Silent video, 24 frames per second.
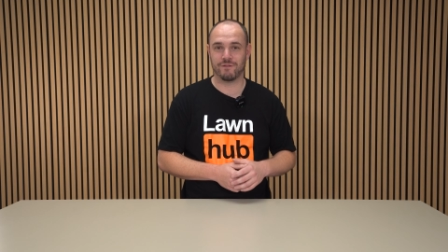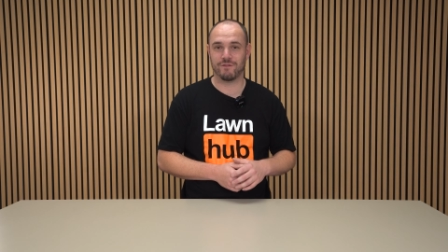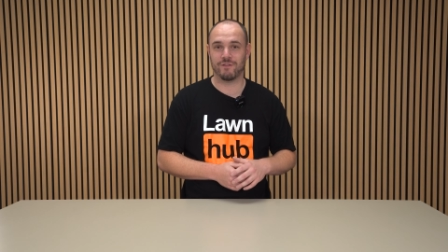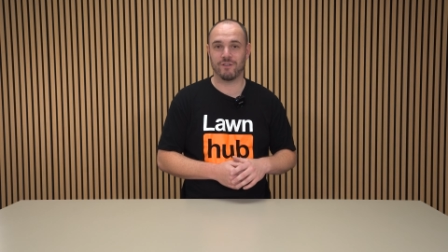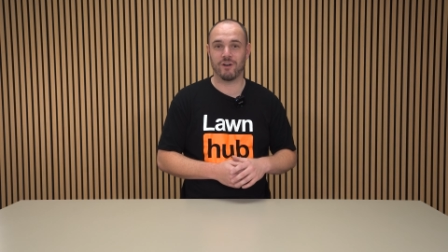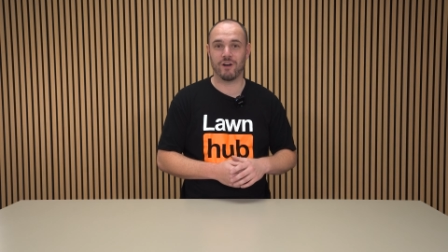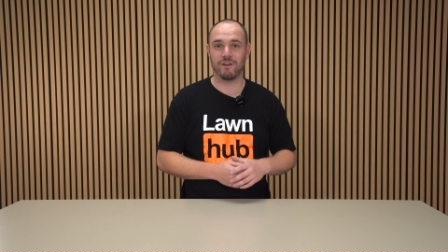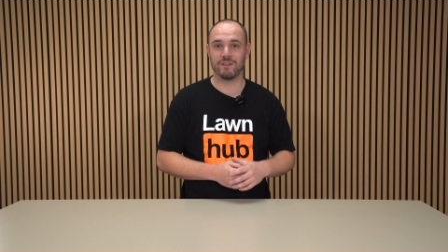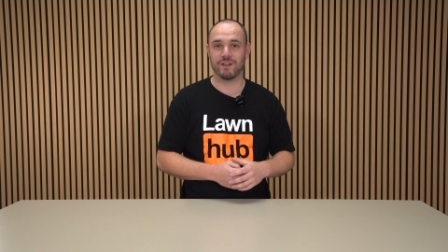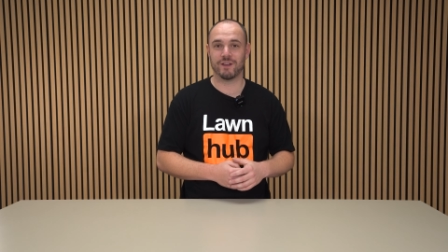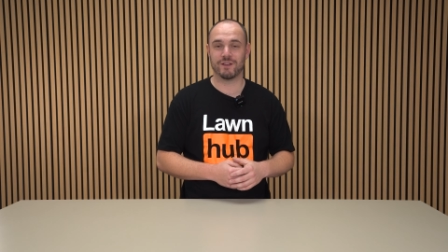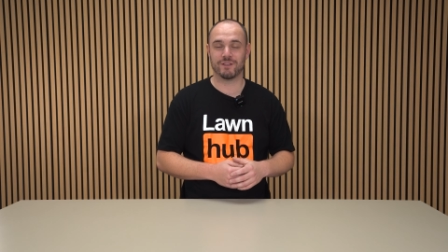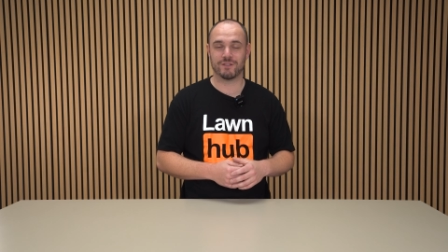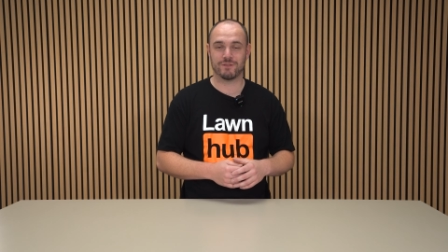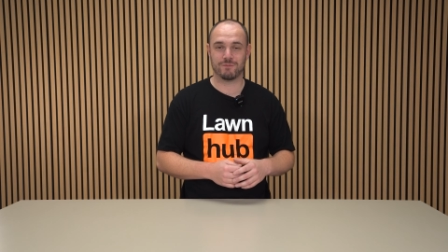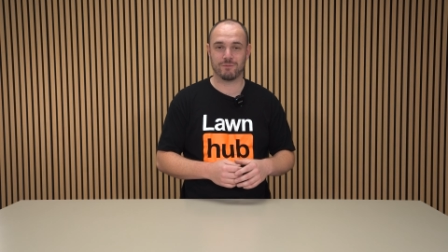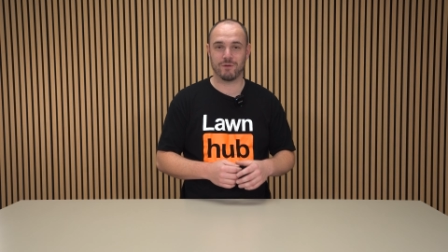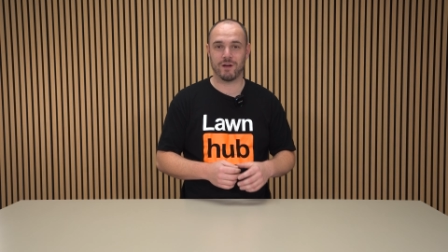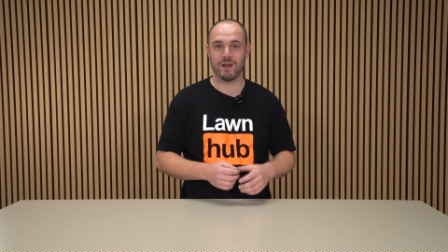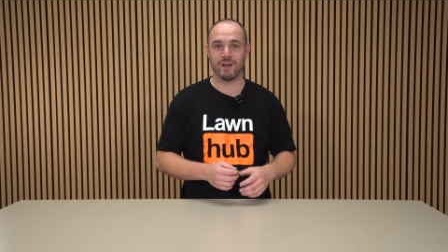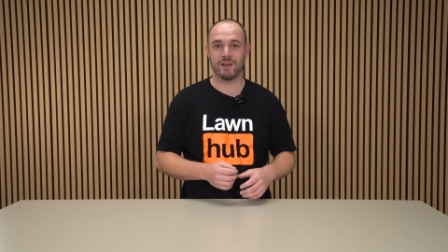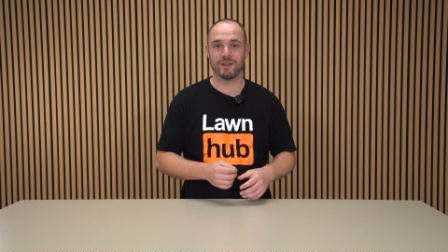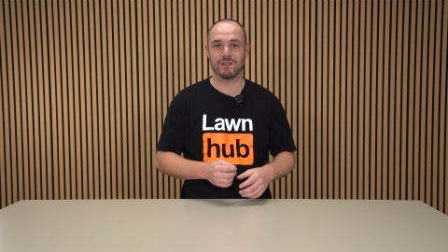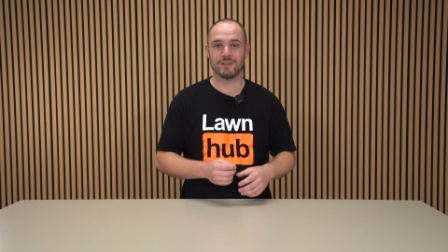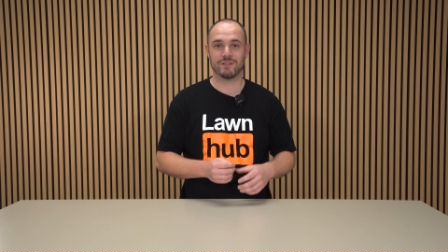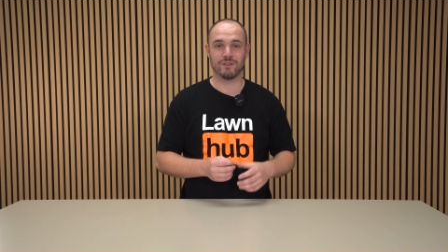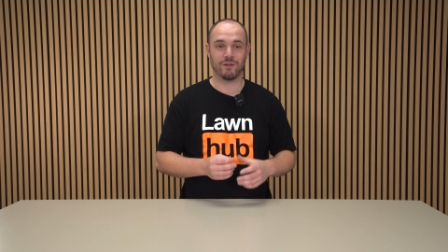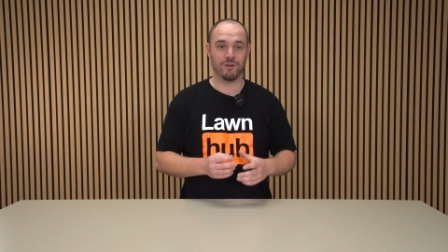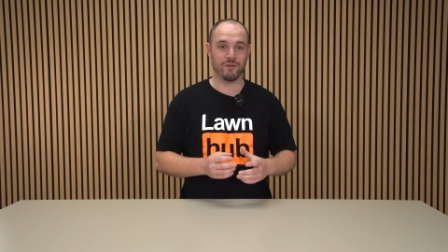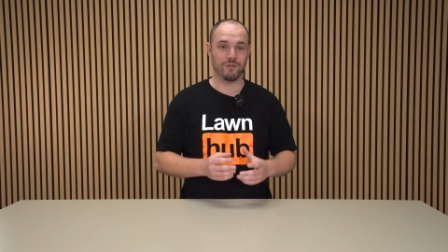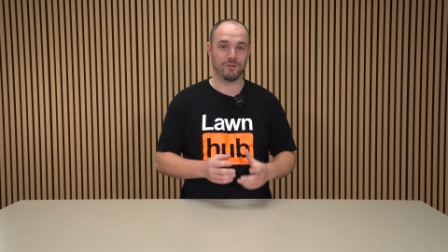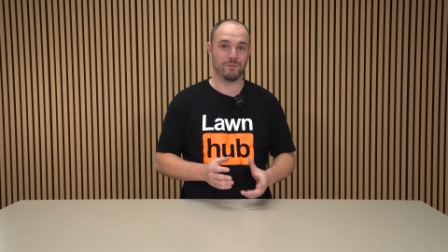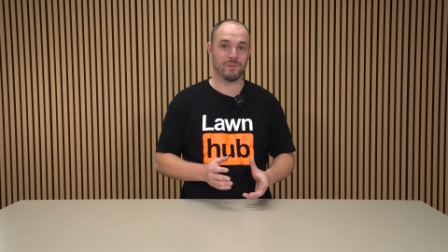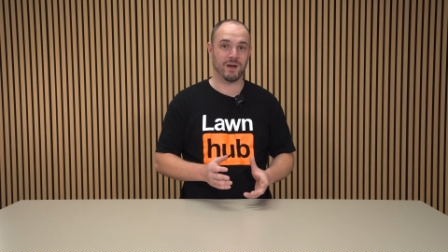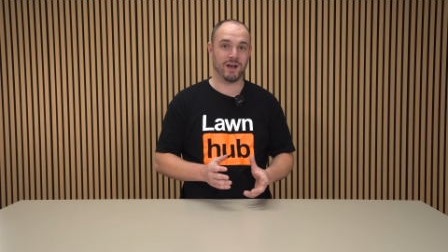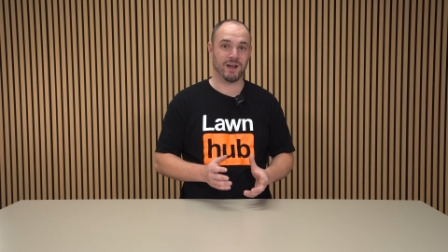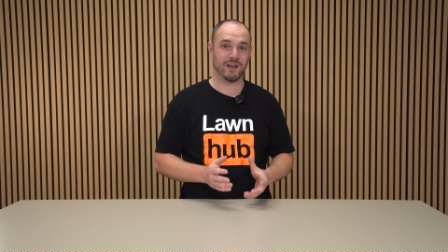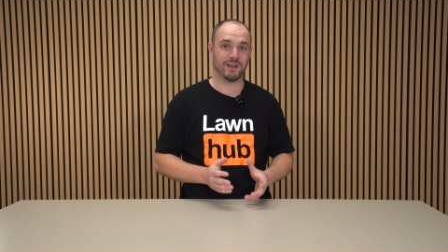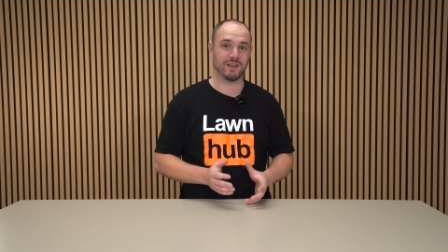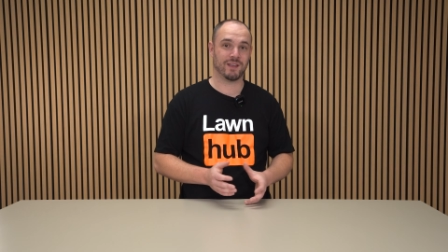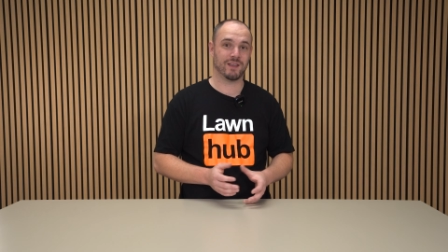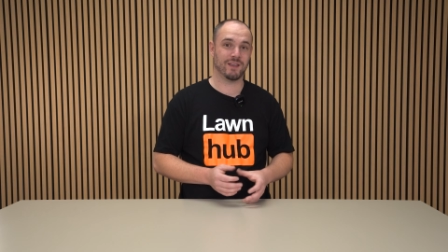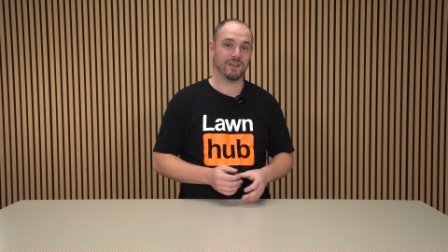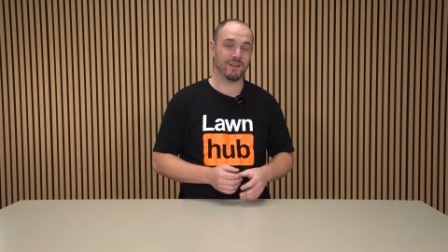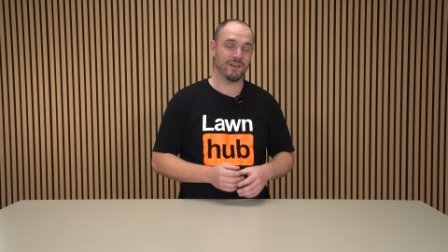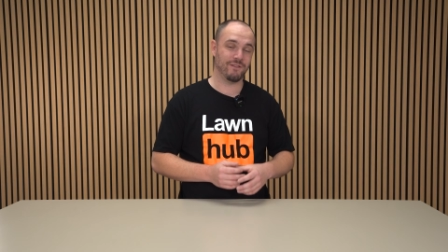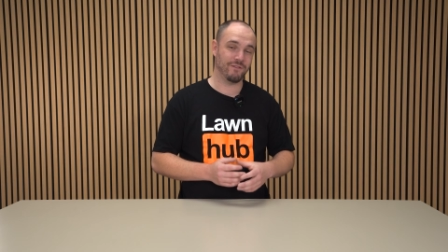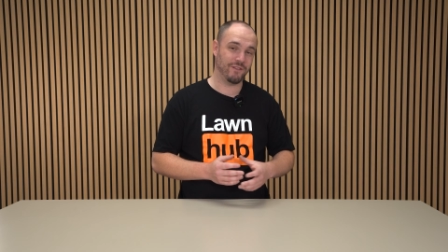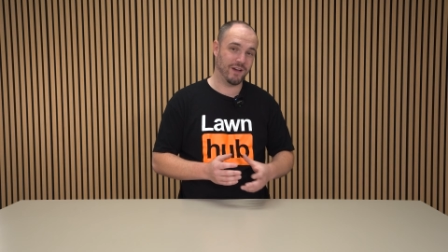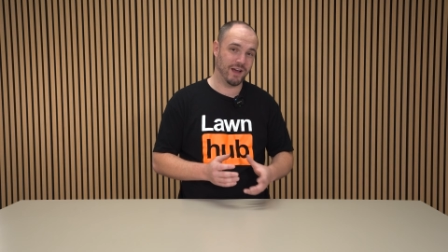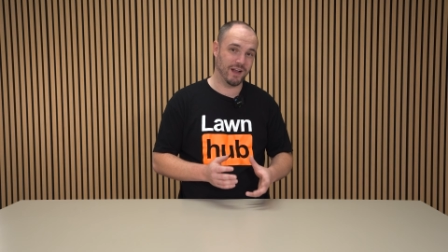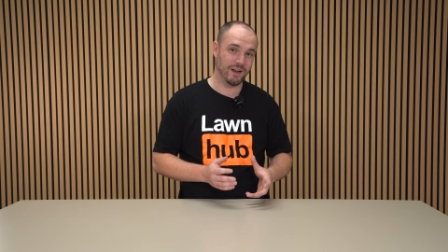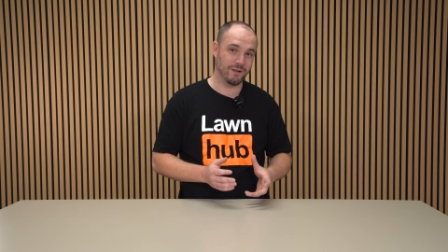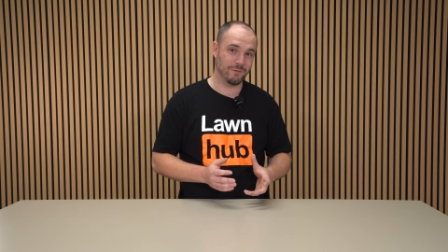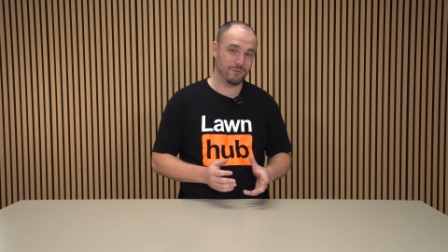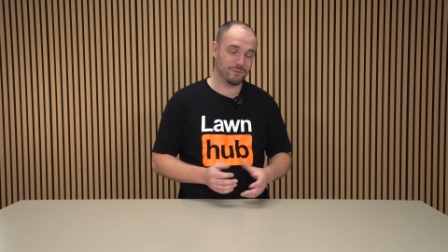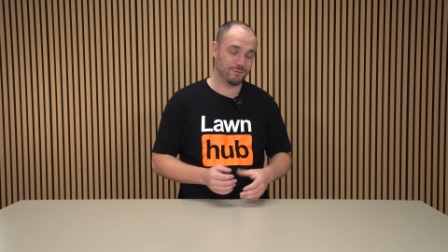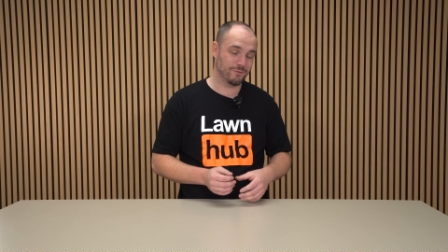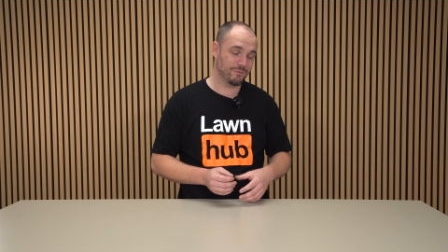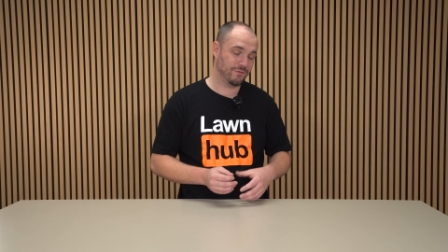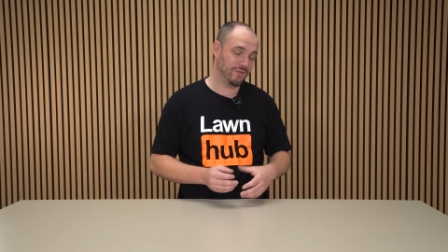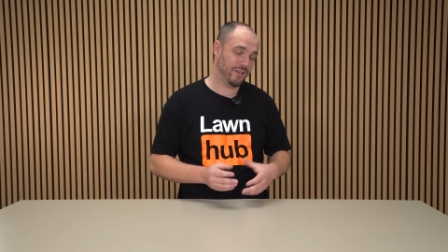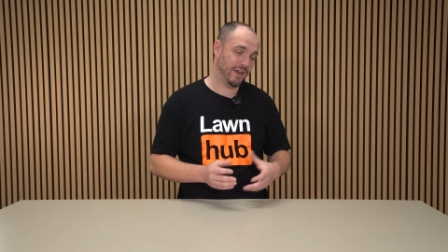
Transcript: 5-litre sprayers on the market available.